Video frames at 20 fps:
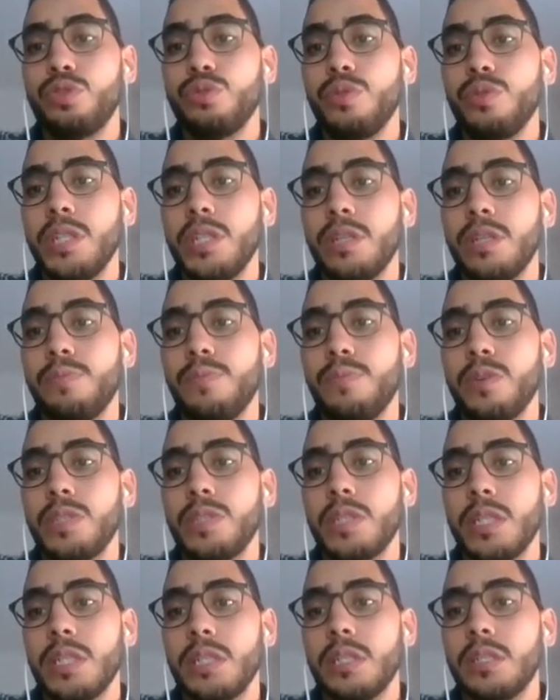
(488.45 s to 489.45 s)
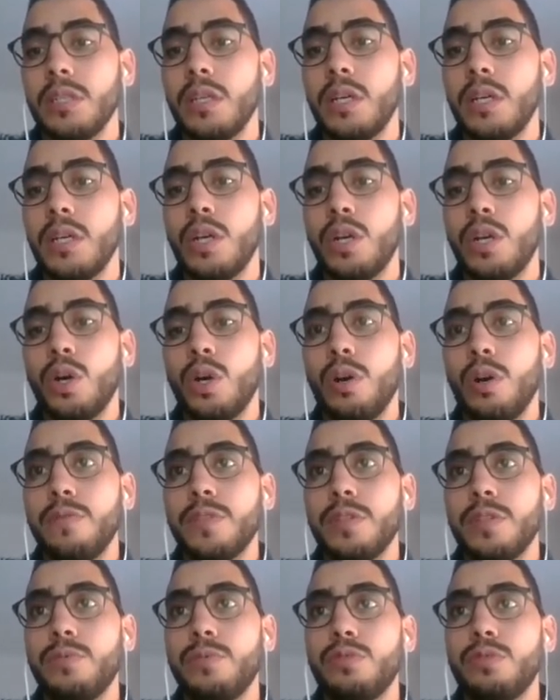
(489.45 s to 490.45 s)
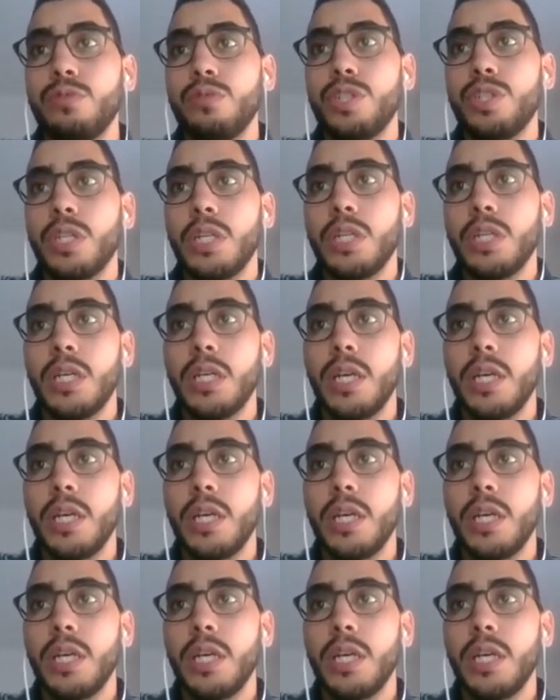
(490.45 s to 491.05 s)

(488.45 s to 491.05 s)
20% of substitution,